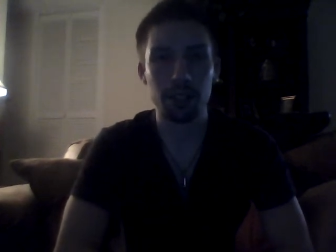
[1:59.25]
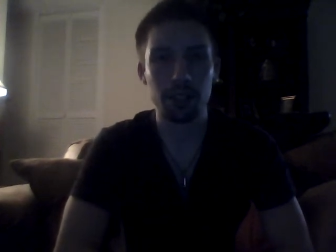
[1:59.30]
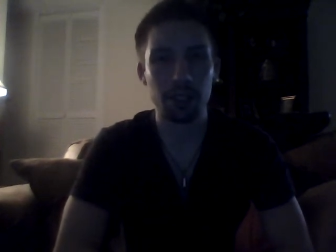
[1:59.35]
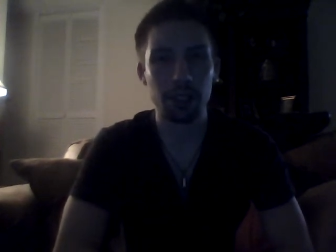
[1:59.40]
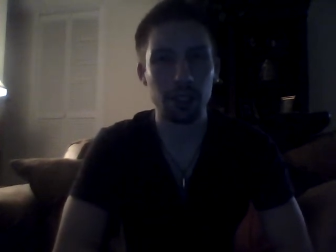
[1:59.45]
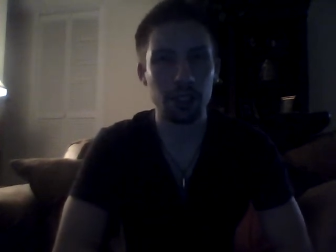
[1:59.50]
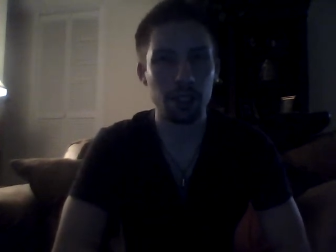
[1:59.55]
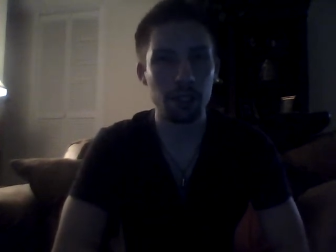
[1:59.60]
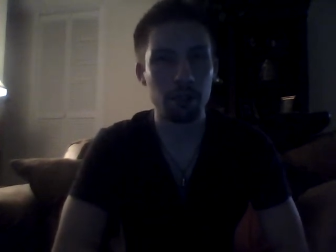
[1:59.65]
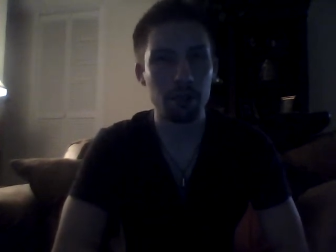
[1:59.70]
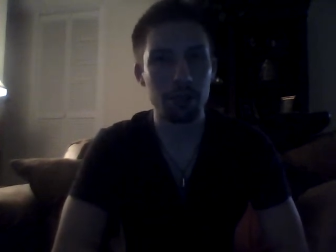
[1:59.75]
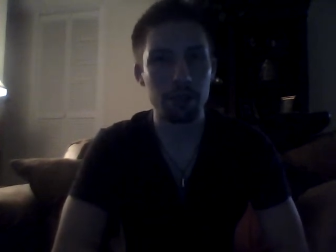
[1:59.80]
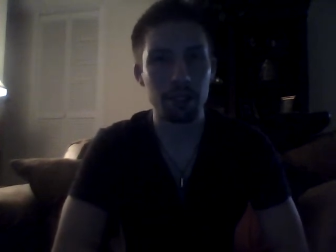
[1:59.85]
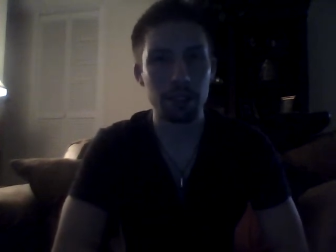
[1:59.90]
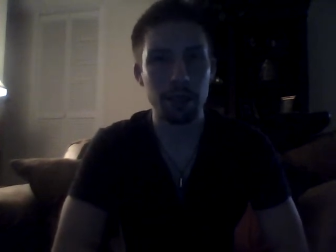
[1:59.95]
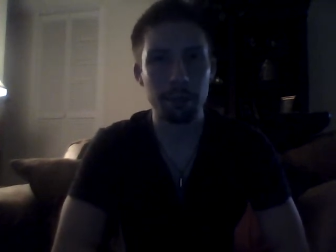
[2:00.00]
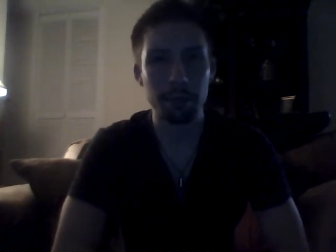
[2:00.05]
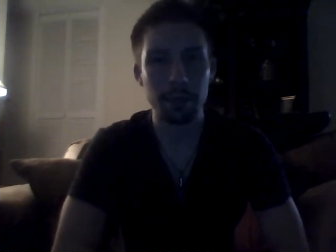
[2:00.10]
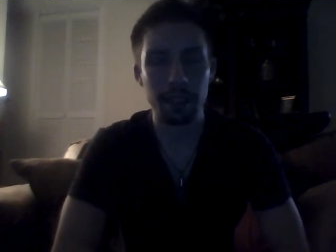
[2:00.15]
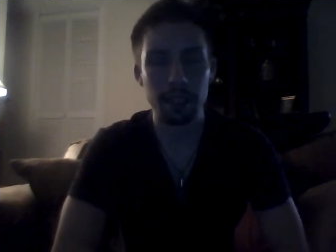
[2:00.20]

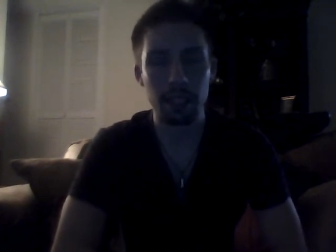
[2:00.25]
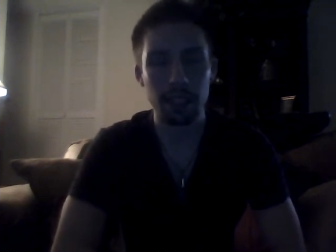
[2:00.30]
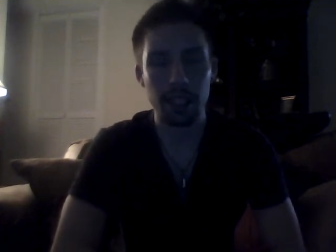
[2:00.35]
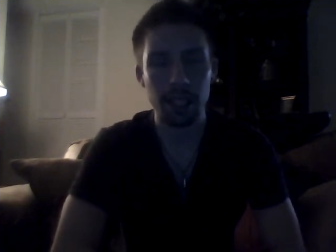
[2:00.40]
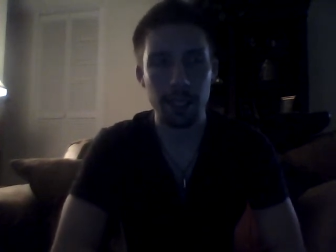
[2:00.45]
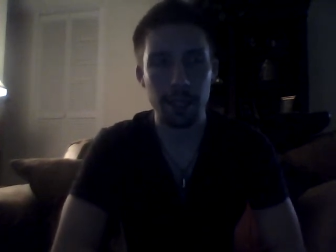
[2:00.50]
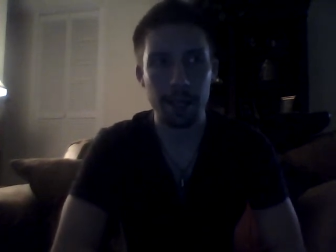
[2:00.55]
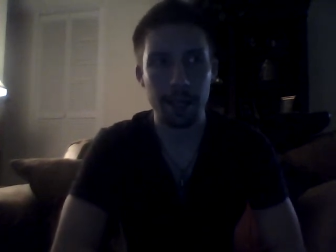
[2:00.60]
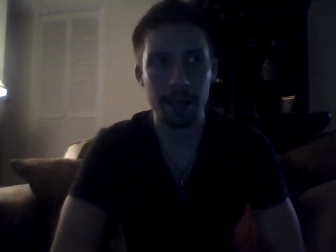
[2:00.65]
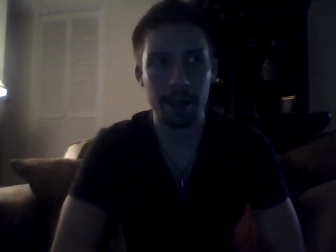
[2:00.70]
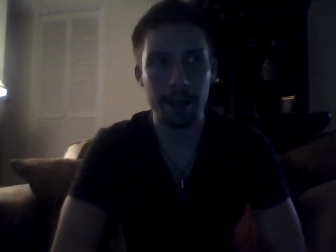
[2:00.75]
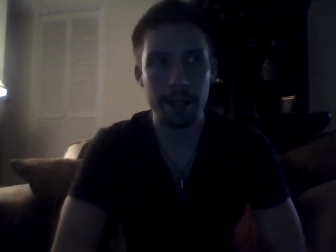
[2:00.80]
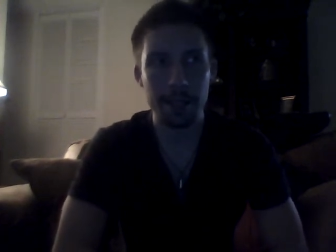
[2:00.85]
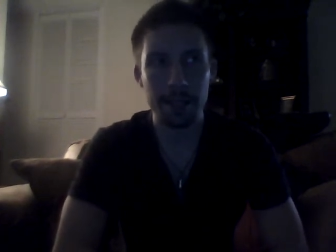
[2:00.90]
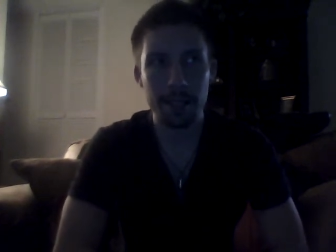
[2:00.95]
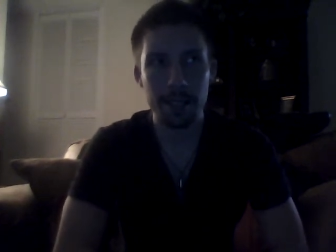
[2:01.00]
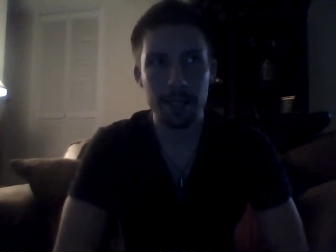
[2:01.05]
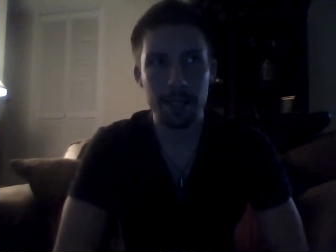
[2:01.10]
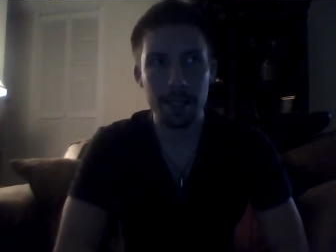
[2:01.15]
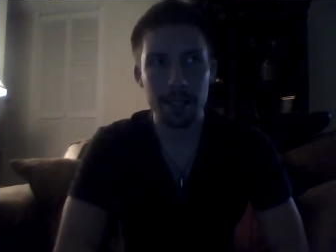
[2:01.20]
usually been the
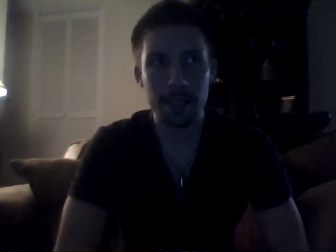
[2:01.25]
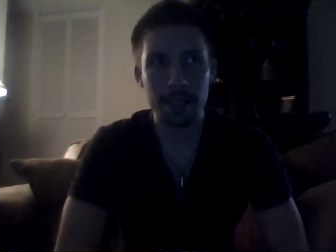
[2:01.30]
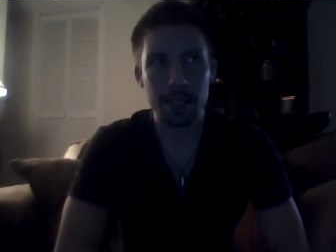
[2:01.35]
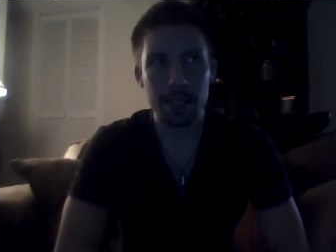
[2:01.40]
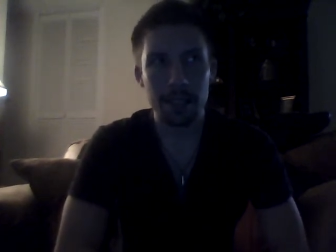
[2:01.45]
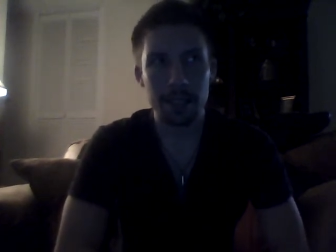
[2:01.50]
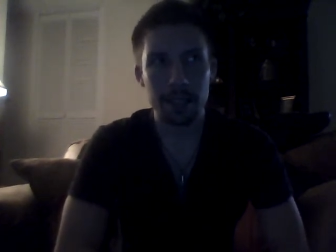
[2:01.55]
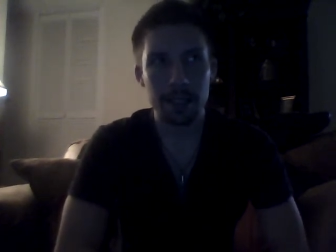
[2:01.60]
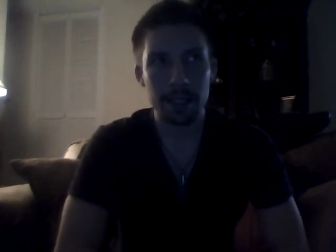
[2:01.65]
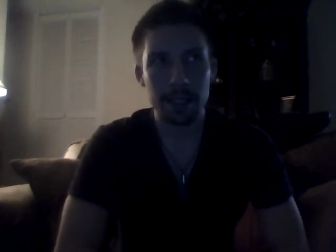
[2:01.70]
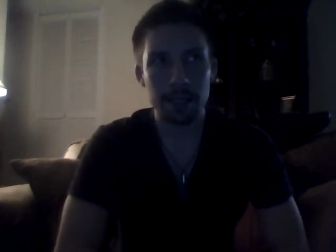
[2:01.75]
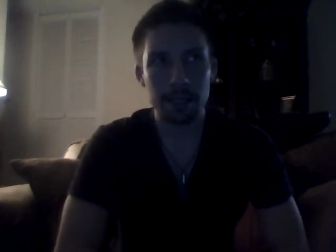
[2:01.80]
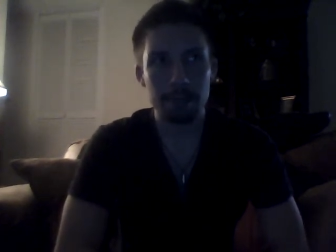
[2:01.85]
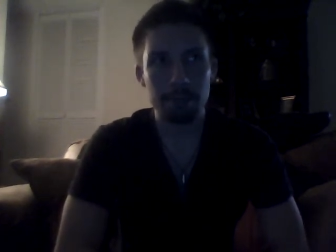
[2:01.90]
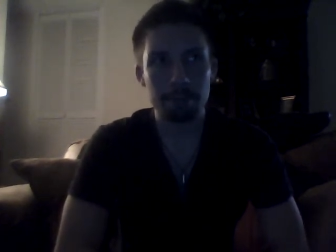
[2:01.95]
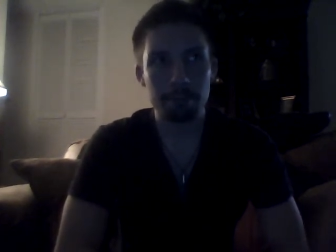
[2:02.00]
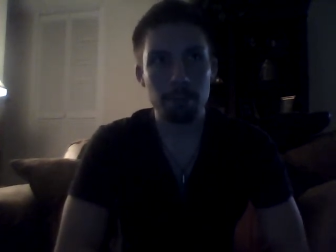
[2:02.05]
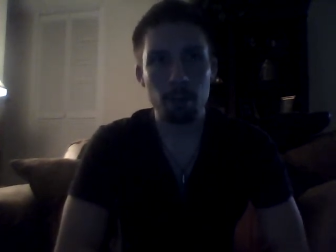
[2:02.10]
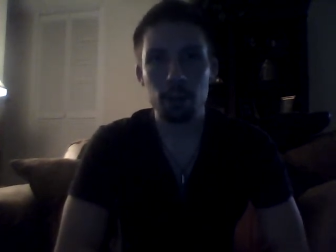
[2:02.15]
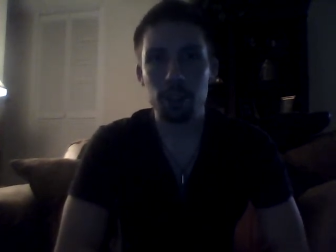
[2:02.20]

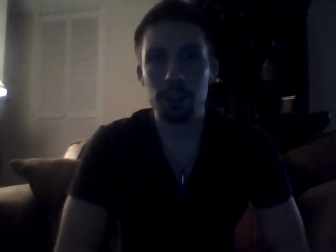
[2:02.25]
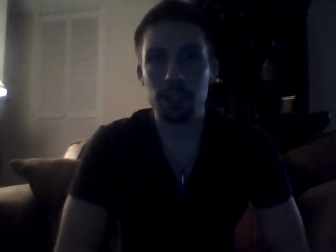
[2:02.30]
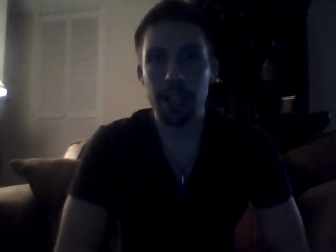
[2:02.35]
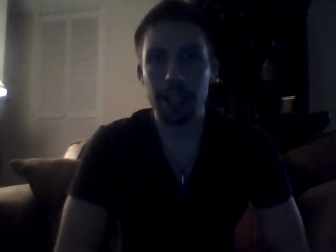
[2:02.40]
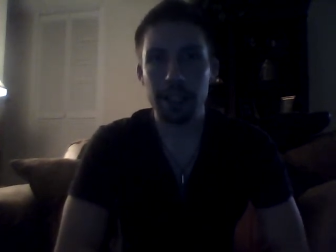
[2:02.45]
most